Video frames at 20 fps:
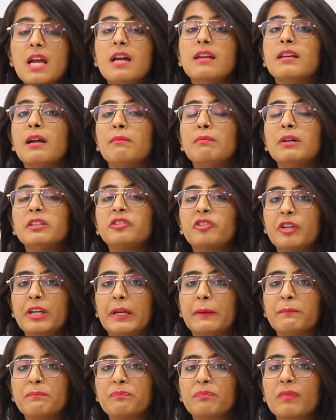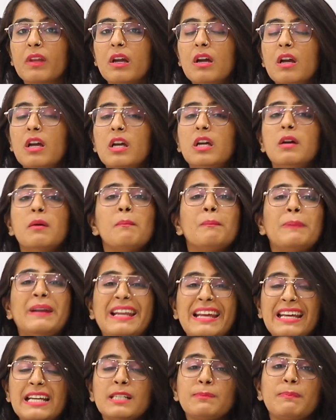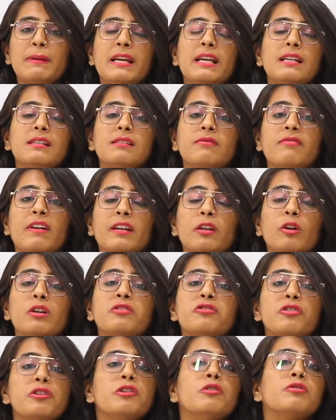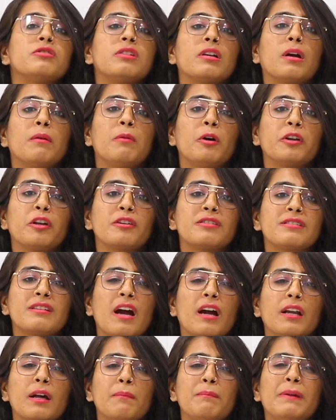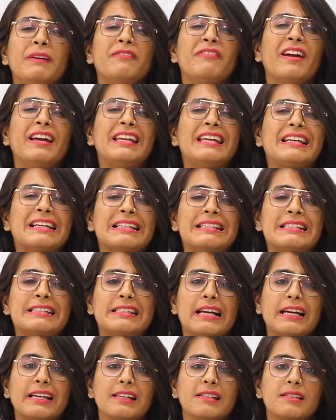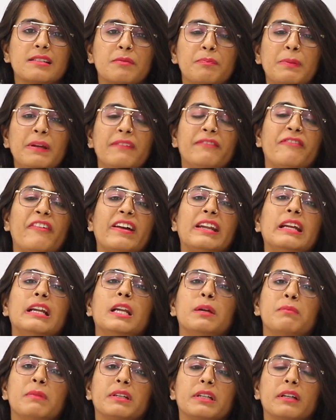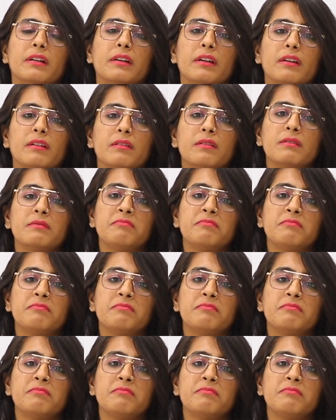Number three, please when you're introducing about your startup, be very concise, be very limited.